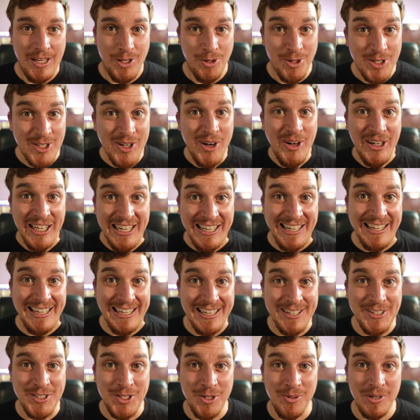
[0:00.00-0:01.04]
You start
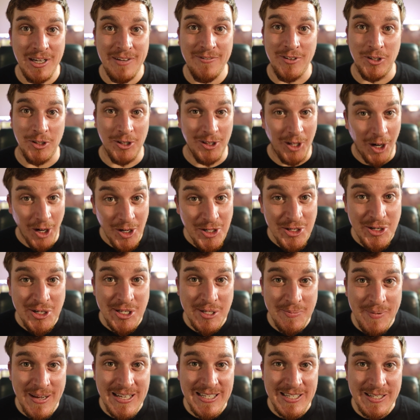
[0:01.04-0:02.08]
getting into an even larger
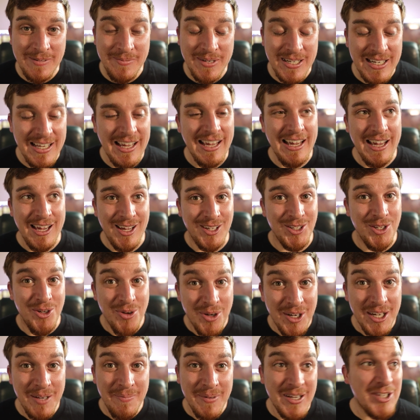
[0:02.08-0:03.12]
specimen,
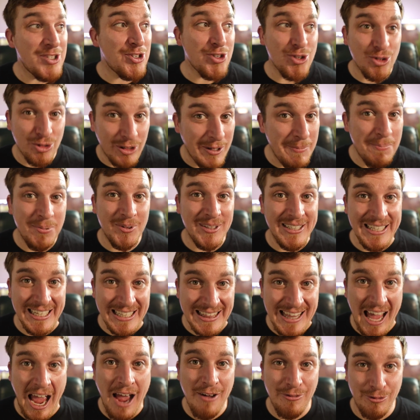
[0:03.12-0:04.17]
you could be
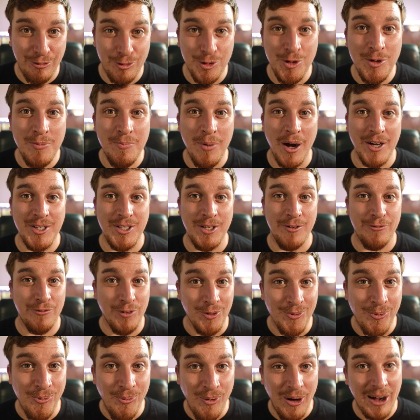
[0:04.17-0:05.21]
tripling that food budget
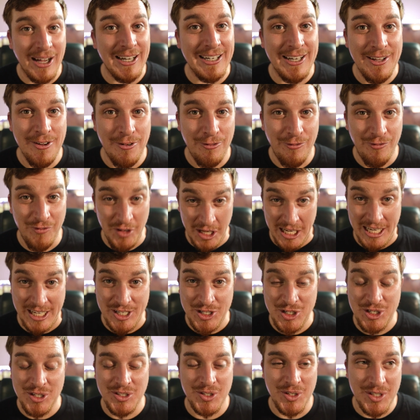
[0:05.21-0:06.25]
for one
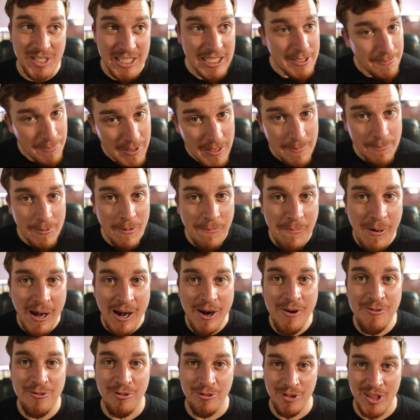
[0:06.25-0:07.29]
fish. So just be
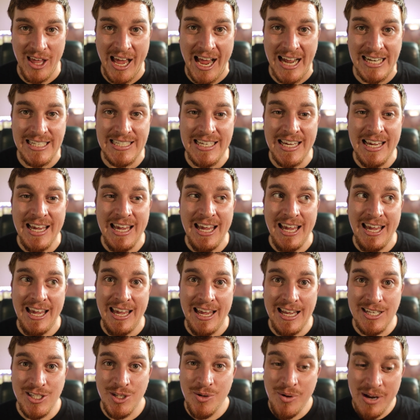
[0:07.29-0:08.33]
prepared for that,
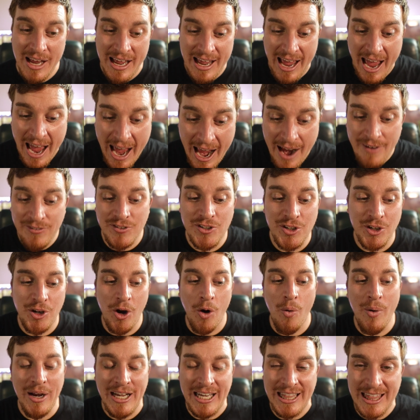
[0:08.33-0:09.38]
as you have to
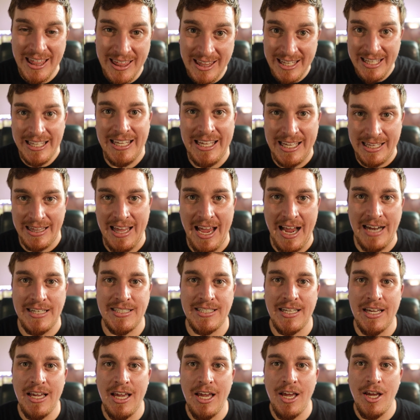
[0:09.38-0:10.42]
go in thinking
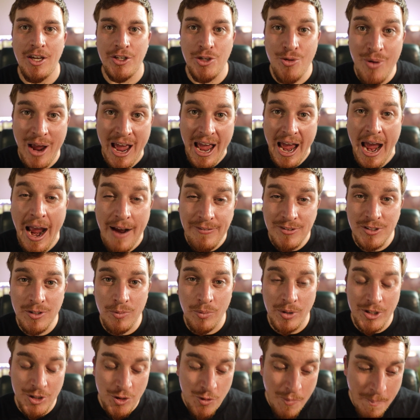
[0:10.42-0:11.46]
that. You have
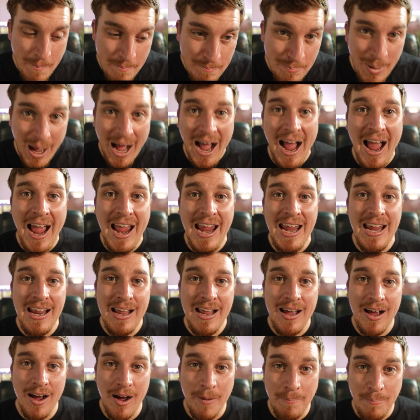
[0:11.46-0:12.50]
to, when you
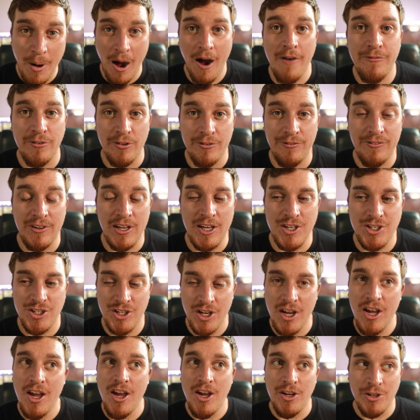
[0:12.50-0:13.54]
buy a puffer
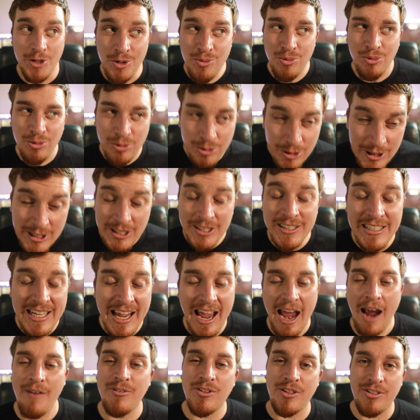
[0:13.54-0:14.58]
fish, you literally
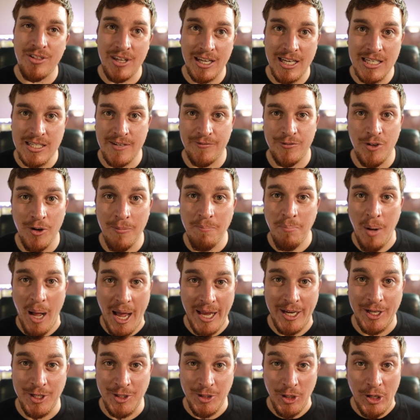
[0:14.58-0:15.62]
have to think as if you're
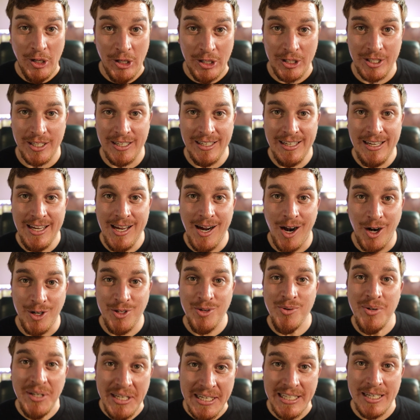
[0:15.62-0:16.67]
buying a dog. Are
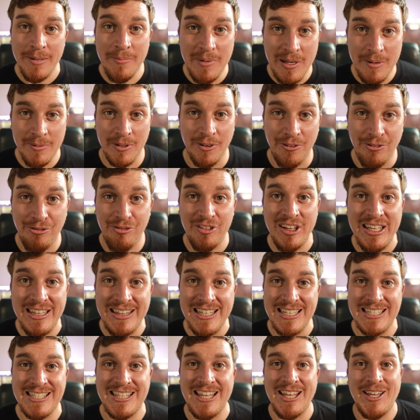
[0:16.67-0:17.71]
you going to be able to
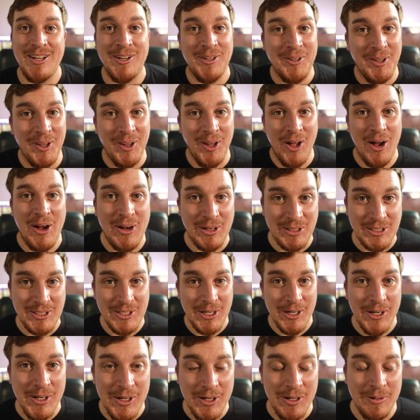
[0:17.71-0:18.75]
feed this thing long
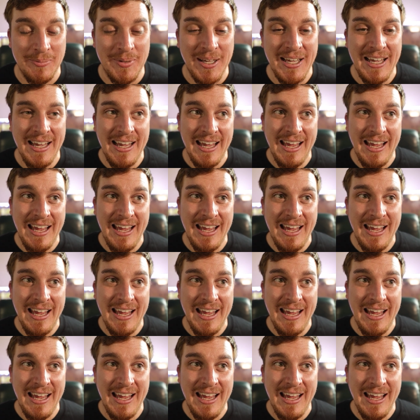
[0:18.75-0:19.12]
term?